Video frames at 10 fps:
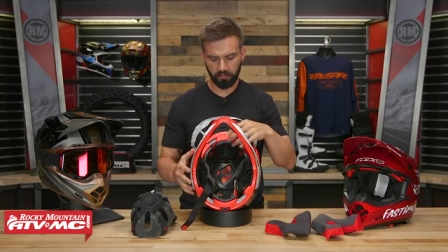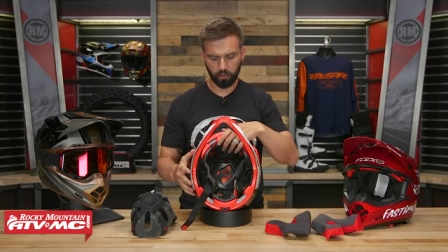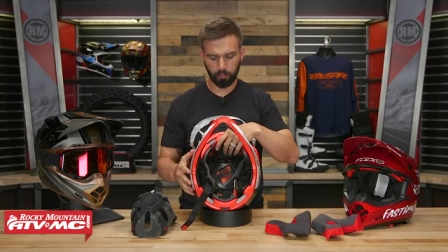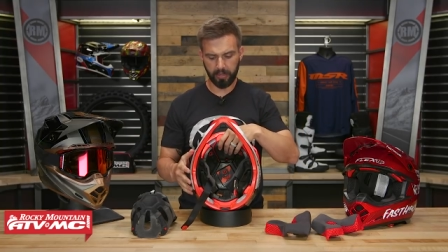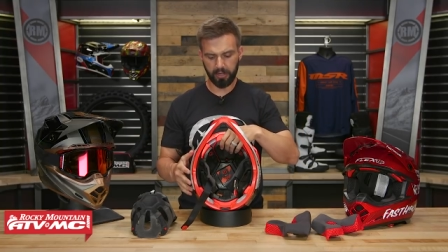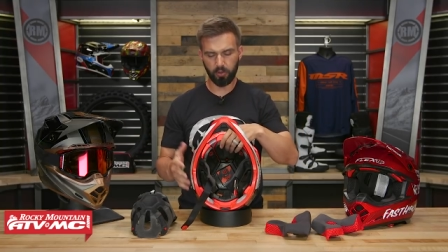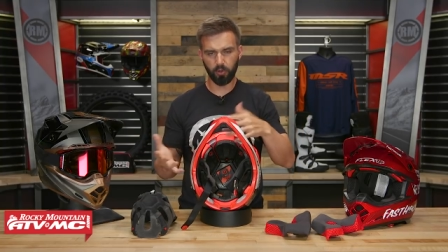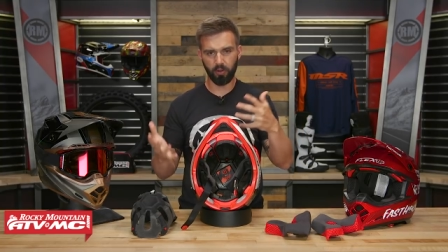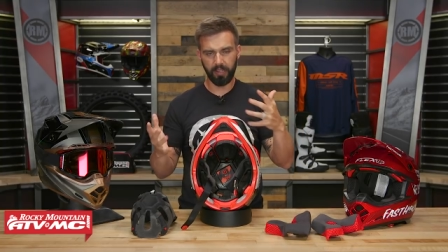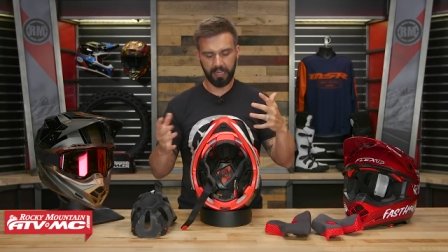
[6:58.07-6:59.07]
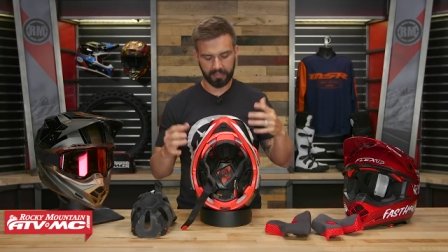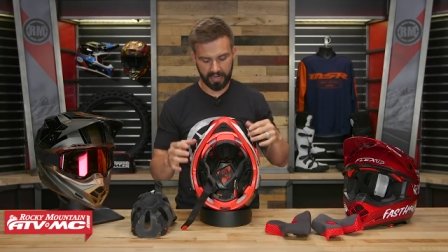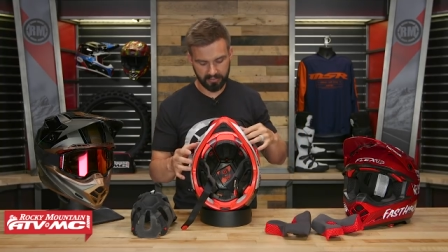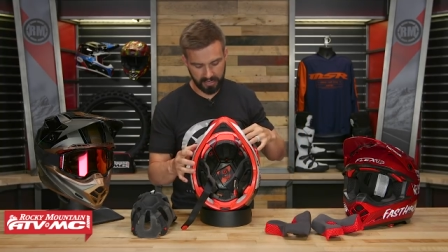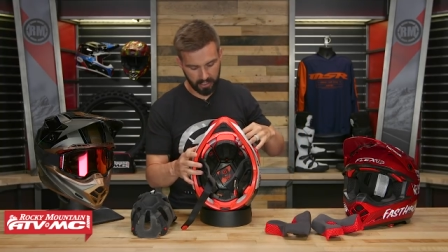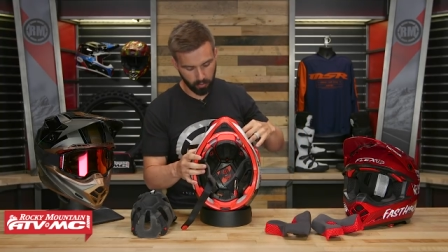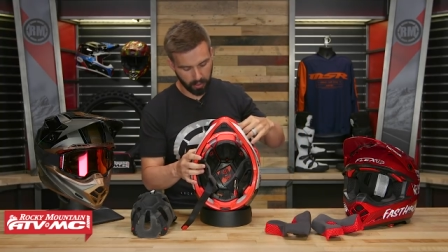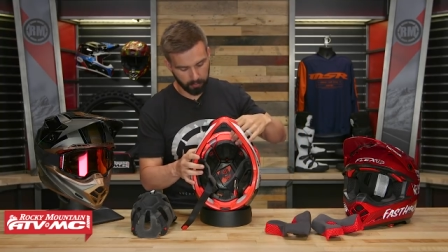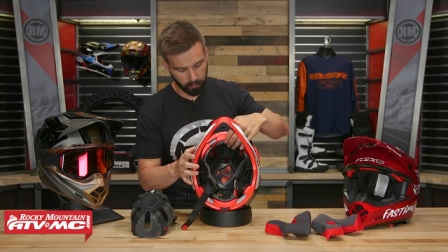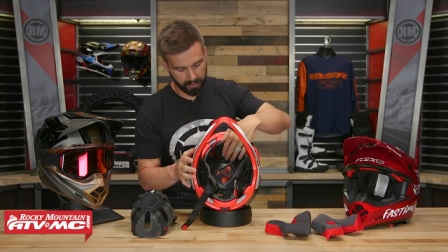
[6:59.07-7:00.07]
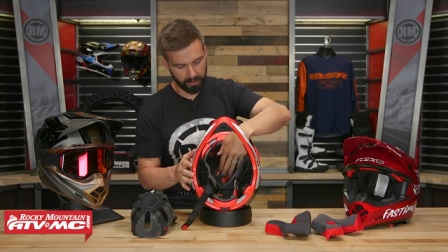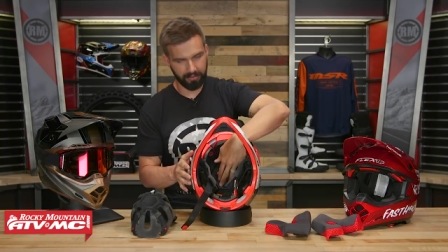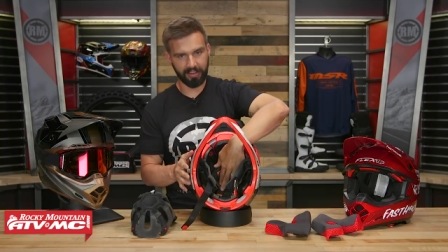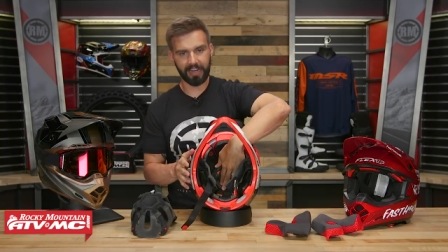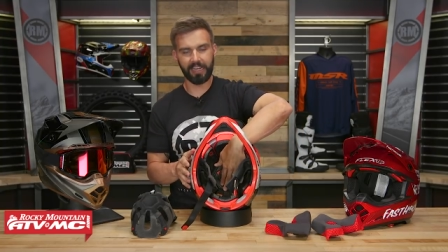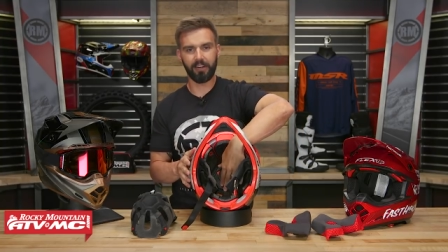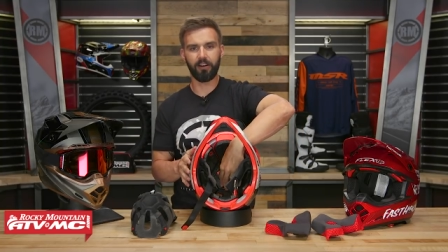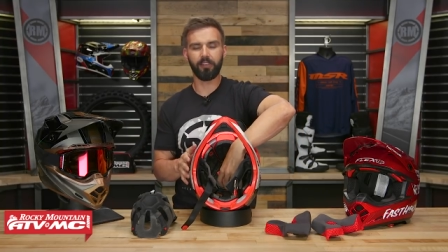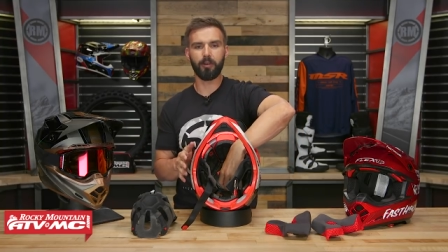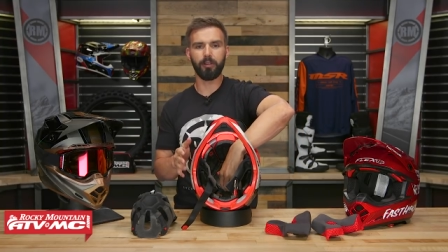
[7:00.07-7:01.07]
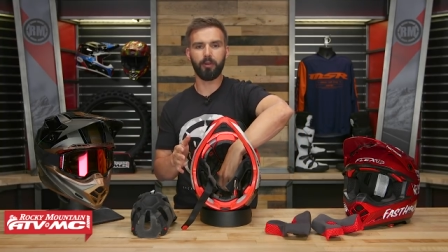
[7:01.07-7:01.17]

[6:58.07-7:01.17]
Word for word: So it's pretty cool. Last thing I do wanna point out is that here, it's gonna be